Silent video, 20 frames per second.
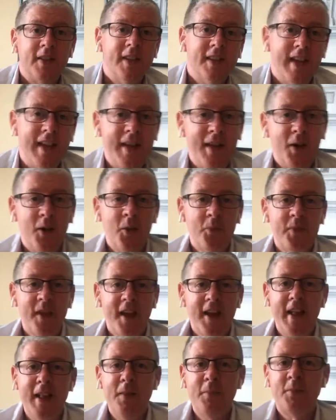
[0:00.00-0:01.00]
then, I hope that
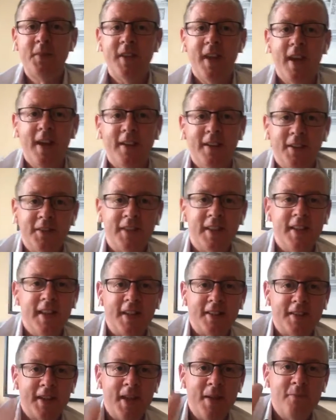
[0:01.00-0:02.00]
helps. And until
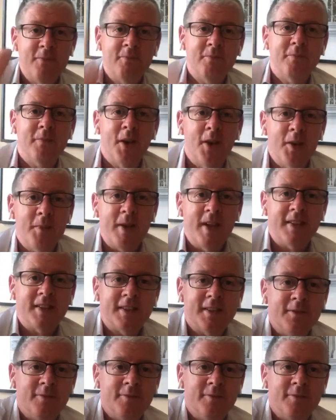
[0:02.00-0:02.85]
next time, all the best.